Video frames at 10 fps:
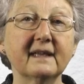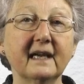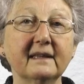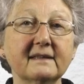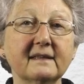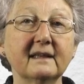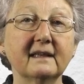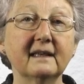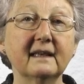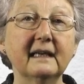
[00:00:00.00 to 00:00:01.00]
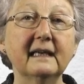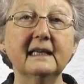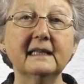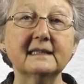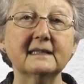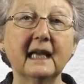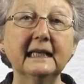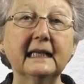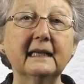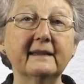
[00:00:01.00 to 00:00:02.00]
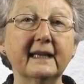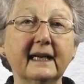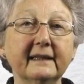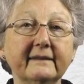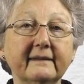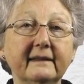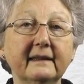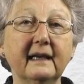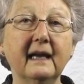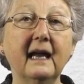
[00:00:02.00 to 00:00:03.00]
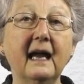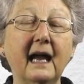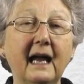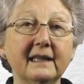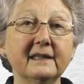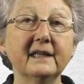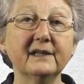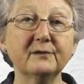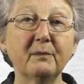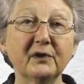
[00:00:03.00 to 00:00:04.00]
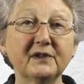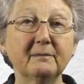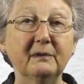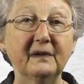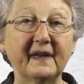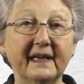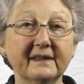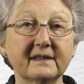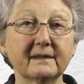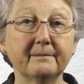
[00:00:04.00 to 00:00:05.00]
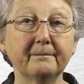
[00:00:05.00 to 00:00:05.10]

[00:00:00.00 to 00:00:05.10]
that," "it's likely that," and "it's possible that."